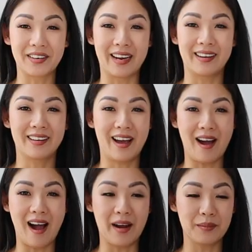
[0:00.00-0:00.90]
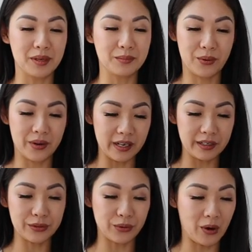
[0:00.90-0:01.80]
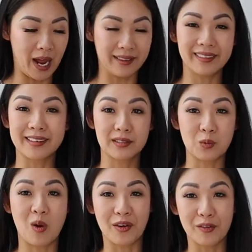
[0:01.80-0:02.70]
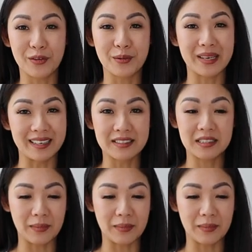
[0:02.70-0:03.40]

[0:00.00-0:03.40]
Okay, I'm pretty sure at least one of them is